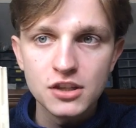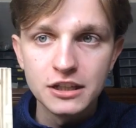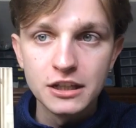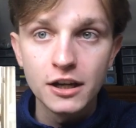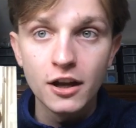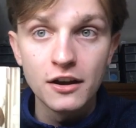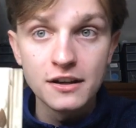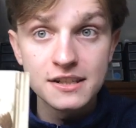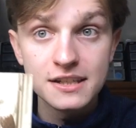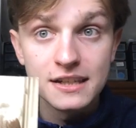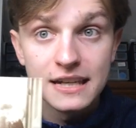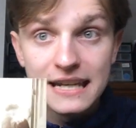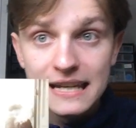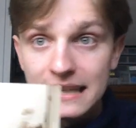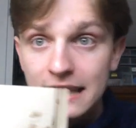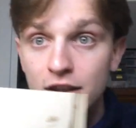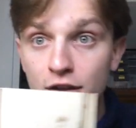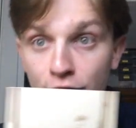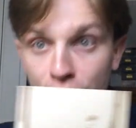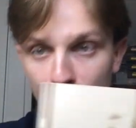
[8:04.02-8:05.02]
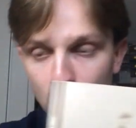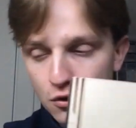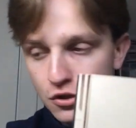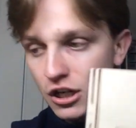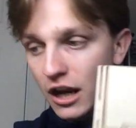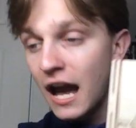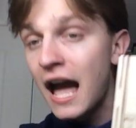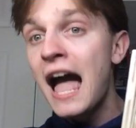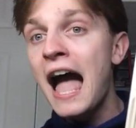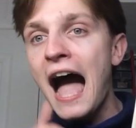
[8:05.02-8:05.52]
that you're going to need in the
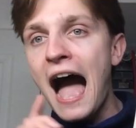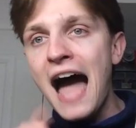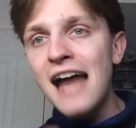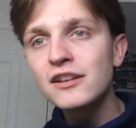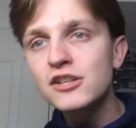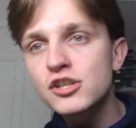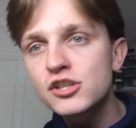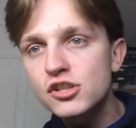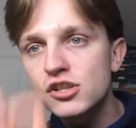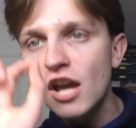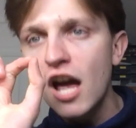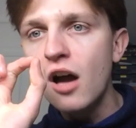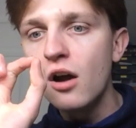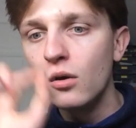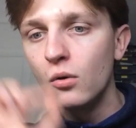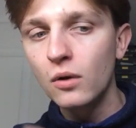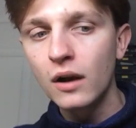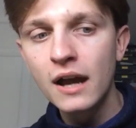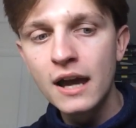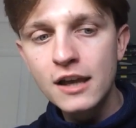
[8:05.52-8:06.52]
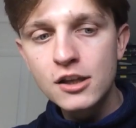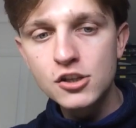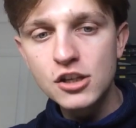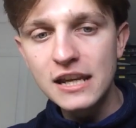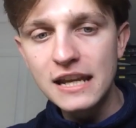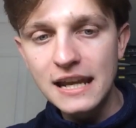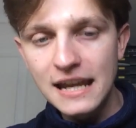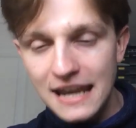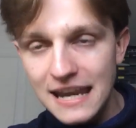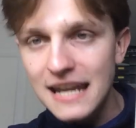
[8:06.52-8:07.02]
future." And so
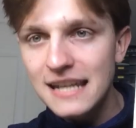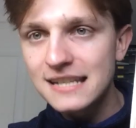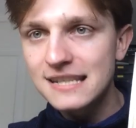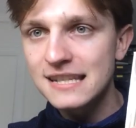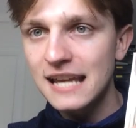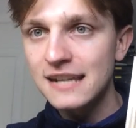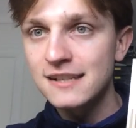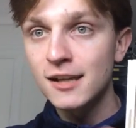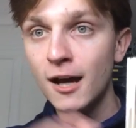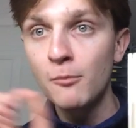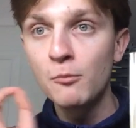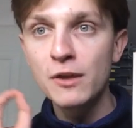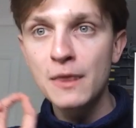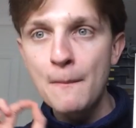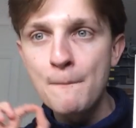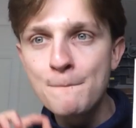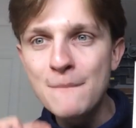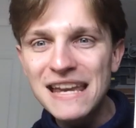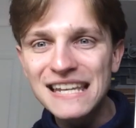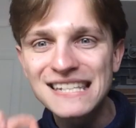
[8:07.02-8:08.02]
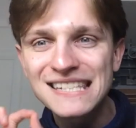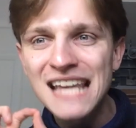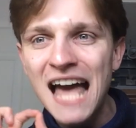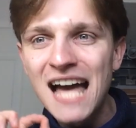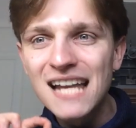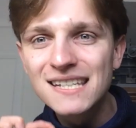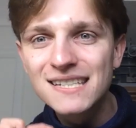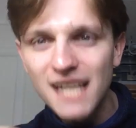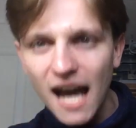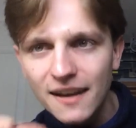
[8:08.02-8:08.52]
he is set up with a Miss
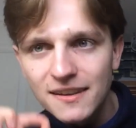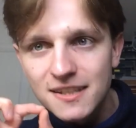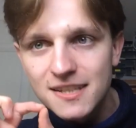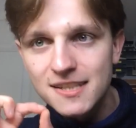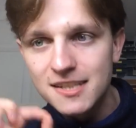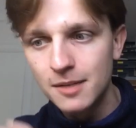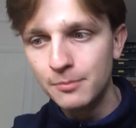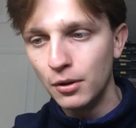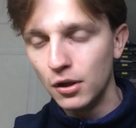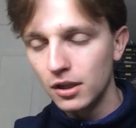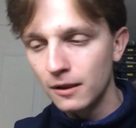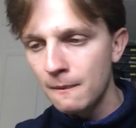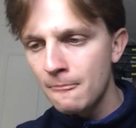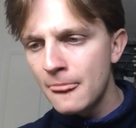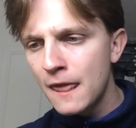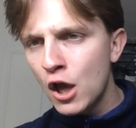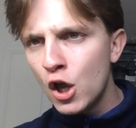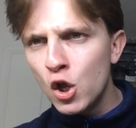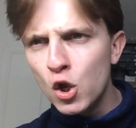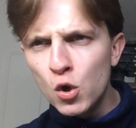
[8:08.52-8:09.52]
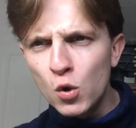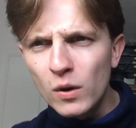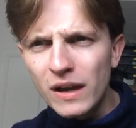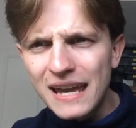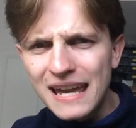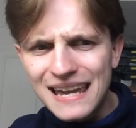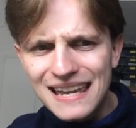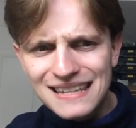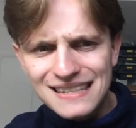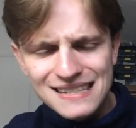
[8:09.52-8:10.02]
Dunstable, who
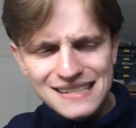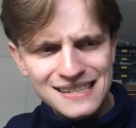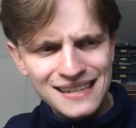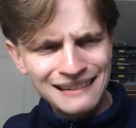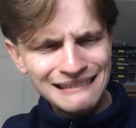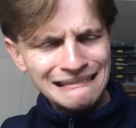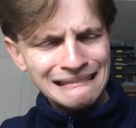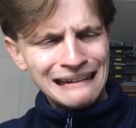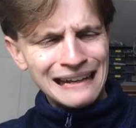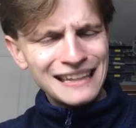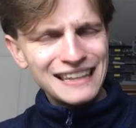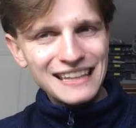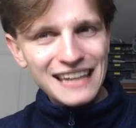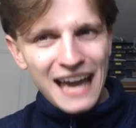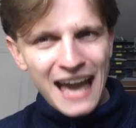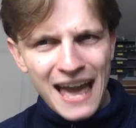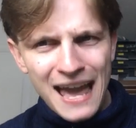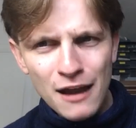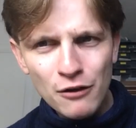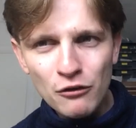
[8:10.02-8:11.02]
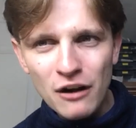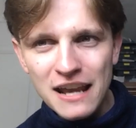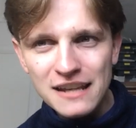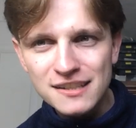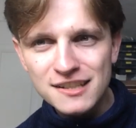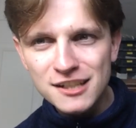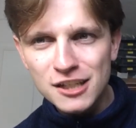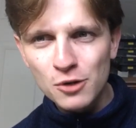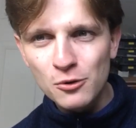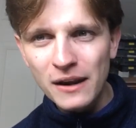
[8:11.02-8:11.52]
is the
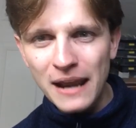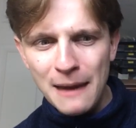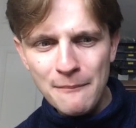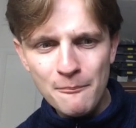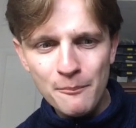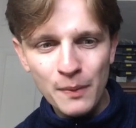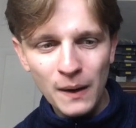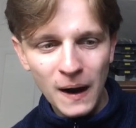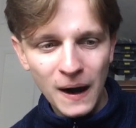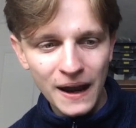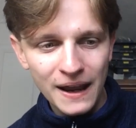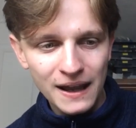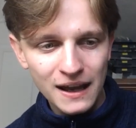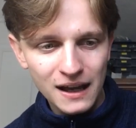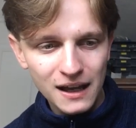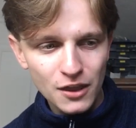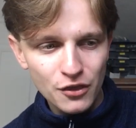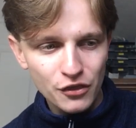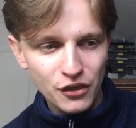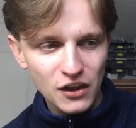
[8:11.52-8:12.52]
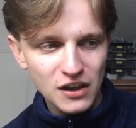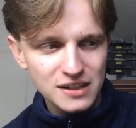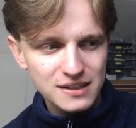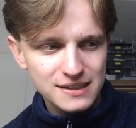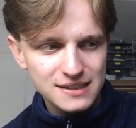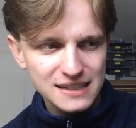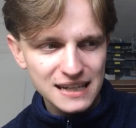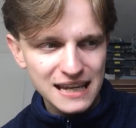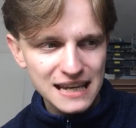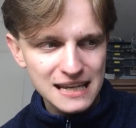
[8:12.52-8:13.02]
heiress to an empire
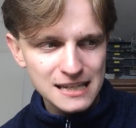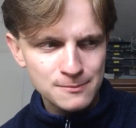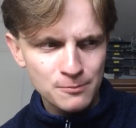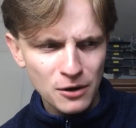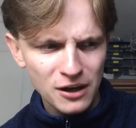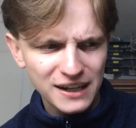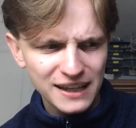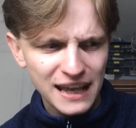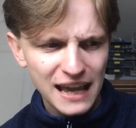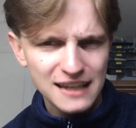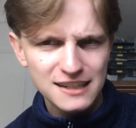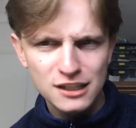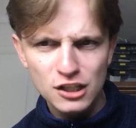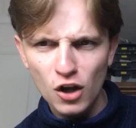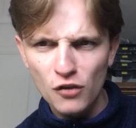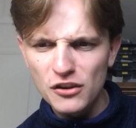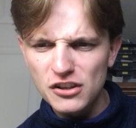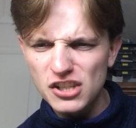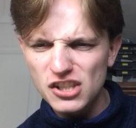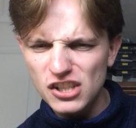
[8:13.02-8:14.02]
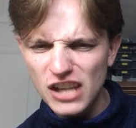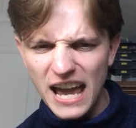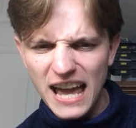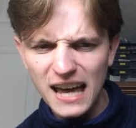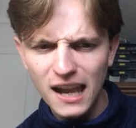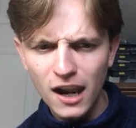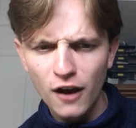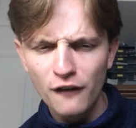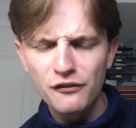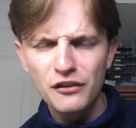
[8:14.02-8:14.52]
that is predicated on the
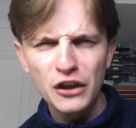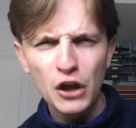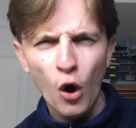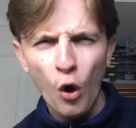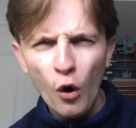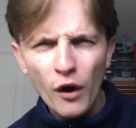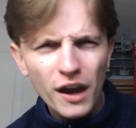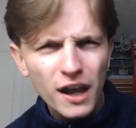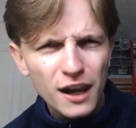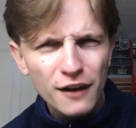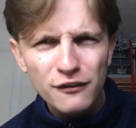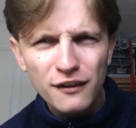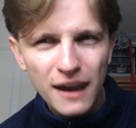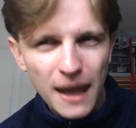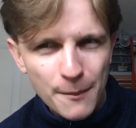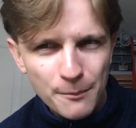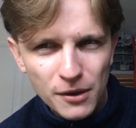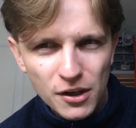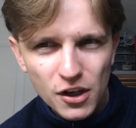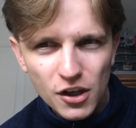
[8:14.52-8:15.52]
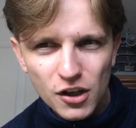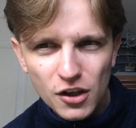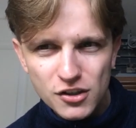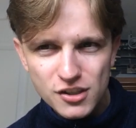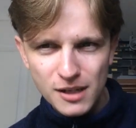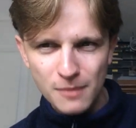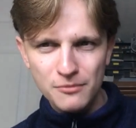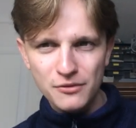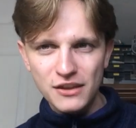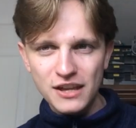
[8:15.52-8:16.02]
sale of the oil of Lebanon or
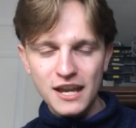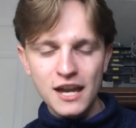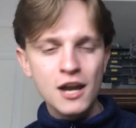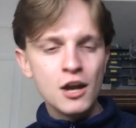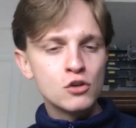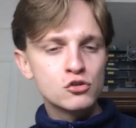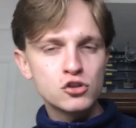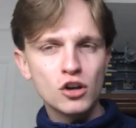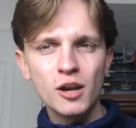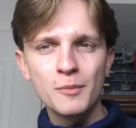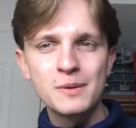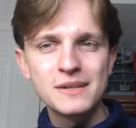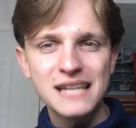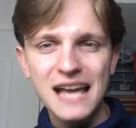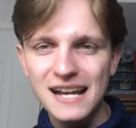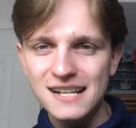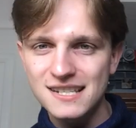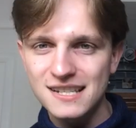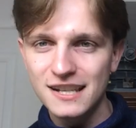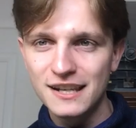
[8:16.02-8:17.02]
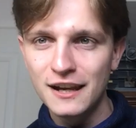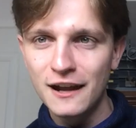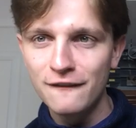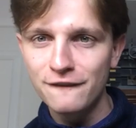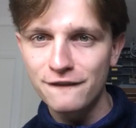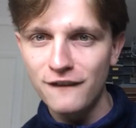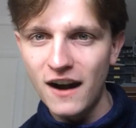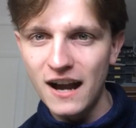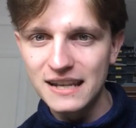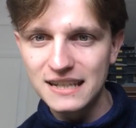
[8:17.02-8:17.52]
something. Trollope is excellent
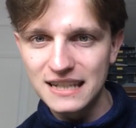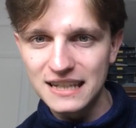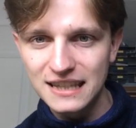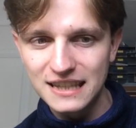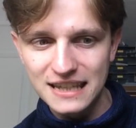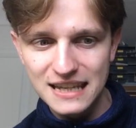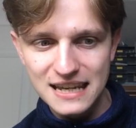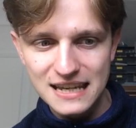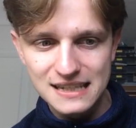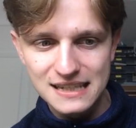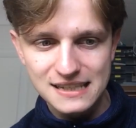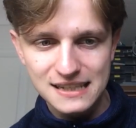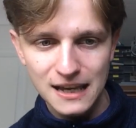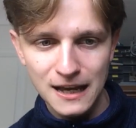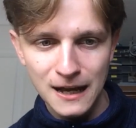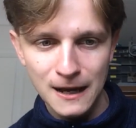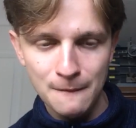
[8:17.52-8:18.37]
at finding these